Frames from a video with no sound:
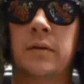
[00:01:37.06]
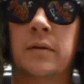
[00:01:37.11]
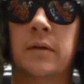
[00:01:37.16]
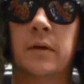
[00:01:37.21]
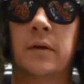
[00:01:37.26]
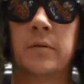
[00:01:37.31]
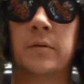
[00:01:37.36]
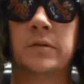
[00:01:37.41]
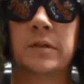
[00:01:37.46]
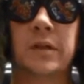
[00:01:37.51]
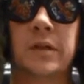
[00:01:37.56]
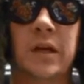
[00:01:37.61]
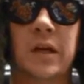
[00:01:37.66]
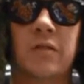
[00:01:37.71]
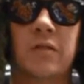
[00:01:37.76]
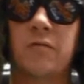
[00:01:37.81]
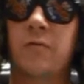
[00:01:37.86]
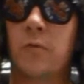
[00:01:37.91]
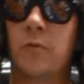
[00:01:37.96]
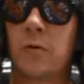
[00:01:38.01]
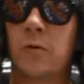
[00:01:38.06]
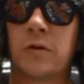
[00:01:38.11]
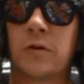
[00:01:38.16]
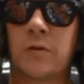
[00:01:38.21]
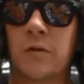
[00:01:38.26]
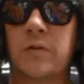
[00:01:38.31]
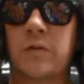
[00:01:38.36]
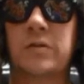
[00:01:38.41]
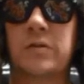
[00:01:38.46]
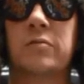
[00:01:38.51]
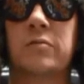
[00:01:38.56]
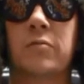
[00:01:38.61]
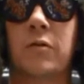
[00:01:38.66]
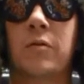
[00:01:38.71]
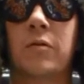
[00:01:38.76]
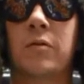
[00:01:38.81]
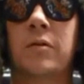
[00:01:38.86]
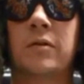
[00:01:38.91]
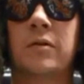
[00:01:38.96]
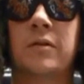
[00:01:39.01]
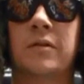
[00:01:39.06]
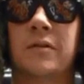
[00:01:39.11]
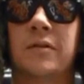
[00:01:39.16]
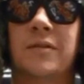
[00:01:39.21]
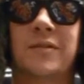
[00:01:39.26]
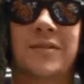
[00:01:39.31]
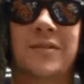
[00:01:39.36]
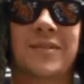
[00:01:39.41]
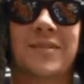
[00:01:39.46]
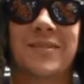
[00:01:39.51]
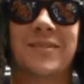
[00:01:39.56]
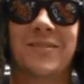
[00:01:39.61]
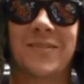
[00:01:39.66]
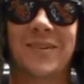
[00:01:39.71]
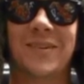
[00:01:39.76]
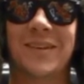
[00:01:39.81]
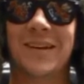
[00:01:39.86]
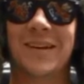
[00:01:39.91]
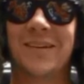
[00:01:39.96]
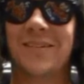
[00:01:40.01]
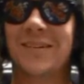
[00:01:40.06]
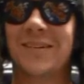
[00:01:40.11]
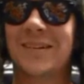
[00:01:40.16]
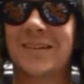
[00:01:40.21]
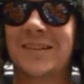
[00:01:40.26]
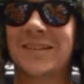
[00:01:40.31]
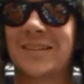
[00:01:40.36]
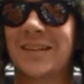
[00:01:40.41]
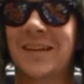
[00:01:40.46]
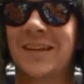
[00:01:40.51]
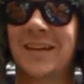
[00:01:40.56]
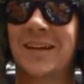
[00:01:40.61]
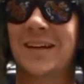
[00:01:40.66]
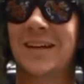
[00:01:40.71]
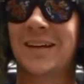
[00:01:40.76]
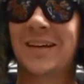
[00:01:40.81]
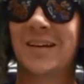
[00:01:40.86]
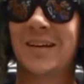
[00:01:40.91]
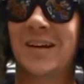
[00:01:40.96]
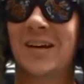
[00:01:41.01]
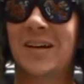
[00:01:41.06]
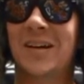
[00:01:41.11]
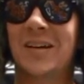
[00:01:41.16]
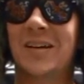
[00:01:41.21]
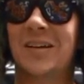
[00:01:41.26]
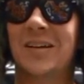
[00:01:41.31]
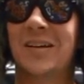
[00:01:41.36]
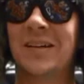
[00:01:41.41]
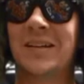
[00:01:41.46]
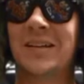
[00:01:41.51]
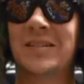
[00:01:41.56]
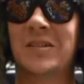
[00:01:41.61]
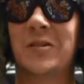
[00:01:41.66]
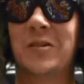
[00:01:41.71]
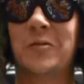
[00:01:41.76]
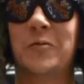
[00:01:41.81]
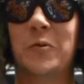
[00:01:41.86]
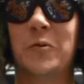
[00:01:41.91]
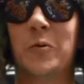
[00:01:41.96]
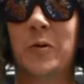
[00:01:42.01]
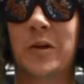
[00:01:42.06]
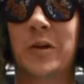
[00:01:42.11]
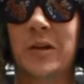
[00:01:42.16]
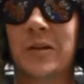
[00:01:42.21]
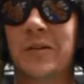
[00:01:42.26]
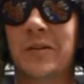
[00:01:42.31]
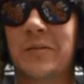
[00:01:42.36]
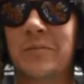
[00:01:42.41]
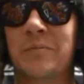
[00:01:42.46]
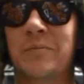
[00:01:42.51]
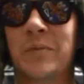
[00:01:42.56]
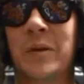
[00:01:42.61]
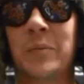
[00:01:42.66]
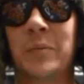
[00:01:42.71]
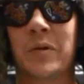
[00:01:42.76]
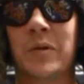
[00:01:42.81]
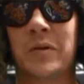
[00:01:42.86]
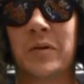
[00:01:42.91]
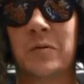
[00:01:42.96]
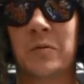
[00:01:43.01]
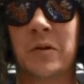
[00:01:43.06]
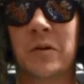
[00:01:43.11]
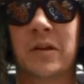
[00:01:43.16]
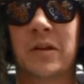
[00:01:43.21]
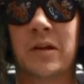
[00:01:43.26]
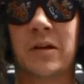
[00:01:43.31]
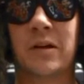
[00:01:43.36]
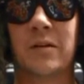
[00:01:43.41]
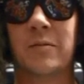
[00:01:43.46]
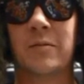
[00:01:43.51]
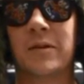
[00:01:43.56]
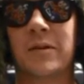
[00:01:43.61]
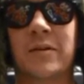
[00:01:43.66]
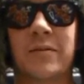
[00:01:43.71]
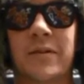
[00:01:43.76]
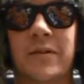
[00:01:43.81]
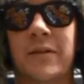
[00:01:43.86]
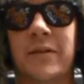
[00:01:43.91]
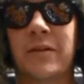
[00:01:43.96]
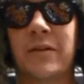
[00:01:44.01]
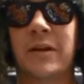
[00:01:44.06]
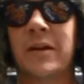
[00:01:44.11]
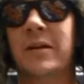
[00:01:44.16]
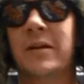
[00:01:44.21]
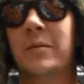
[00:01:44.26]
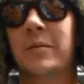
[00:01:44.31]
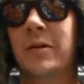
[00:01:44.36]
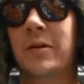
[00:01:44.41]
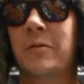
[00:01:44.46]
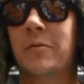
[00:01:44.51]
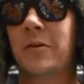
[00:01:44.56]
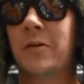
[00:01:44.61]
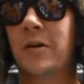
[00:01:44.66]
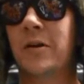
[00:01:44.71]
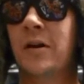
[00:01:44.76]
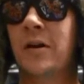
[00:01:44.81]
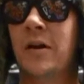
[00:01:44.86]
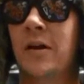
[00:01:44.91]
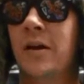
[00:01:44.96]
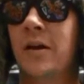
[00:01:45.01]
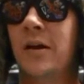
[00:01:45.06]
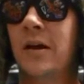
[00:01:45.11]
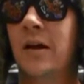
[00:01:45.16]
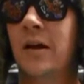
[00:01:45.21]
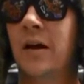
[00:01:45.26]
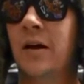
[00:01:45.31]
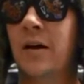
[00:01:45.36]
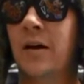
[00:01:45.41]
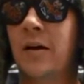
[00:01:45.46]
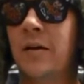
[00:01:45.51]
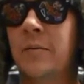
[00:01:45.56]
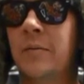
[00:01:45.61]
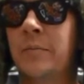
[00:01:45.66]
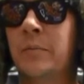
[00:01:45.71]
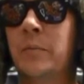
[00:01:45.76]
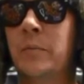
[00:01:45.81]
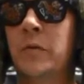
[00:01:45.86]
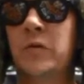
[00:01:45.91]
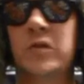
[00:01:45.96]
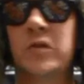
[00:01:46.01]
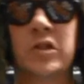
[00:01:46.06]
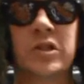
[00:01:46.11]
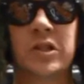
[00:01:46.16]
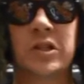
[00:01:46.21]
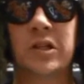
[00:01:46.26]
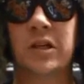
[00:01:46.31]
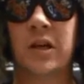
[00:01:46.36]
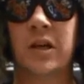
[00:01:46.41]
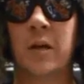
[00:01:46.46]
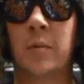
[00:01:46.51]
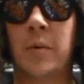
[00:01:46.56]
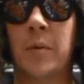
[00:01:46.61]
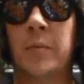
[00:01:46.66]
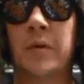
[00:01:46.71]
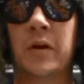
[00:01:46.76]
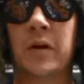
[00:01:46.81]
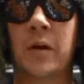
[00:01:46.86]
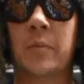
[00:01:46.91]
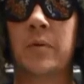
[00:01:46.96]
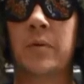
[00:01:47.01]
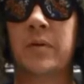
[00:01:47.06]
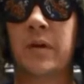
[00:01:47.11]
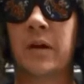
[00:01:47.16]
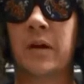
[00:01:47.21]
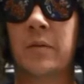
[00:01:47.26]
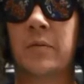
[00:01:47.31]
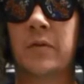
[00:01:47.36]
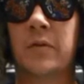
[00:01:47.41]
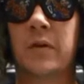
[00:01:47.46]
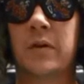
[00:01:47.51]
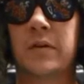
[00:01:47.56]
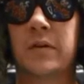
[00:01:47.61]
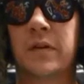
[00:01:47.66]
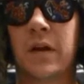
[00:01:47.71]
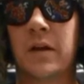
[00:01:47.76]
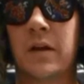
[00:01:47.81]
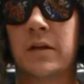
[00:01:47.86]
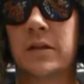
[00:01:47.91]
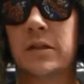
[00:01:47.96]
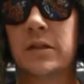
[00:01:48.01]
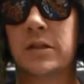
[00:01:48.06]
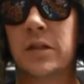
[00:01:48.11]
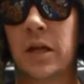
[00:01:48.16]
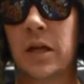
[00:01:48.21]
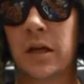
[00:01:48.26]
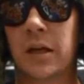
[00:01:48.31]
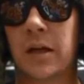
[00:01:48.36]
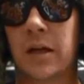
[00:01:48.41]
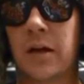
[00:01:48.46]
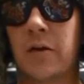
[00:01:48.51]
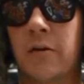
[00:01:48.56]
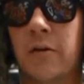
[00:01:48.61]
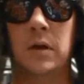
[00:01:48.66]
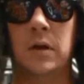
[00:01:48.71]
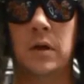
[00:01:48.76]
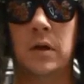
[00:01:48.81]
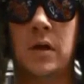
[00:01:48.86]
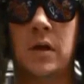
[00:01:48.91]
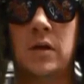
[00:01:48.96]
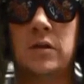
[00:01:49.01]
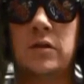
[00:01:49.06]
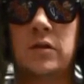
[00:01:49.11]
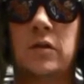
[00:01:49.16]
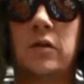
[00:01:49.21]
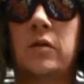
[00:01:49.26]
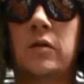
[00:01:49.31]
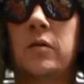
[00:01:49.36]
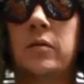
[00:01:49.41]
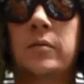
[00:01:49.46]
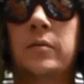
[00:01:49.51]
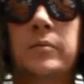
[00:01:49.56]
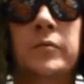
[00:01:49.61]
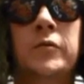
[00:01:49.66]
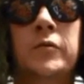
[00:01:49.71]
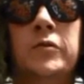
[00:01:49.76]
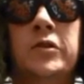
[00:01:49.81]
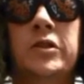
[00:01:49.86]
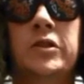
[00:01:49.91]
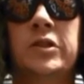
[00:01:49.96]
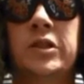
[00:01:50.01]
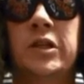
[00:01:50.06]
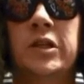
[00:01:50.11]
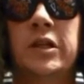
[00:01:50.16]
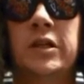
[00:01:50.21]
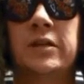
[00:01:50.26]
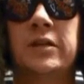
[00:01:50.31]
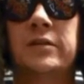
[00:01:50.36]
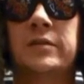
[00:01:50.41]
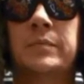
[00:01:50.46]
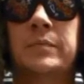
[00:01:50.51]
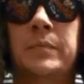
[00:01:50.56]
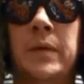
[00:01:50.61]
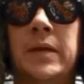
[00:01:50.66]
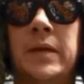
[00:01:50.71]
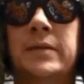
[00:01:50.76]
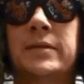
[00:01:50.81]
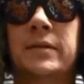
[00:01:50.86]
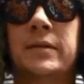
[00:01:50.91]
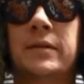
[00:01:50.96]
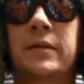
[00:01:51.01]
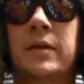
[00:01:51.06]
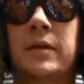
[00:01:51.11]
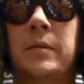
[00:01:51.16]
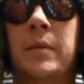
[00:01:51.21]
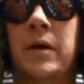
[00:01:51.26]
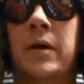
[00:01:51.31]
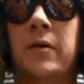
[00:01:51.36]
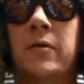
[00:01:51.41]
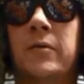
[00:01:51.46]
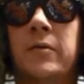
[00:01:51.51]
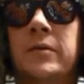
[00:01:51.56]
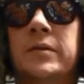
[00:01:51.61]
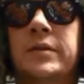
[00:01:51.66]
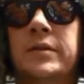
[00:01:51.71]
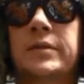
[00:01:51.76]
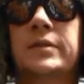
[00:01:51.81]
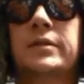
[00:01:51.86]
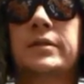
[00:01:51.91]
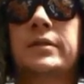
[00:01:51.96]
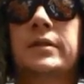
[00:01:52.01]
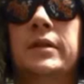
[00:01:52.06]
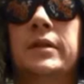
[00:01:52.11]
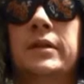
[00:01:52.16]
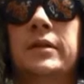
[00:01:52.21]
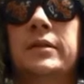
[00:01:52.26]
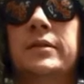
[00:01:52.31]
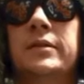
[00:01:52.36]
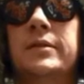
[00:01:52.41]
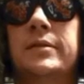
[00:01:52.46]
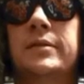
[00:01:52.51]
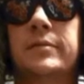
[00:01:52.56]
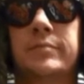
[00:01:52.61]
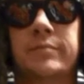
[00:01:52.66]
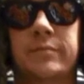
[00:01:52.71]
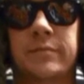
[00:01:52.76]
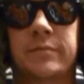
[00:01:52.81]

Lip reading: that was an ad for Crunchyroll, where they were just, I guess, interviewing people that work there, what their favorite anime were. Mushi-Shi came up a couple times, so I decided to check it out. So Mushi-Shi is basically about these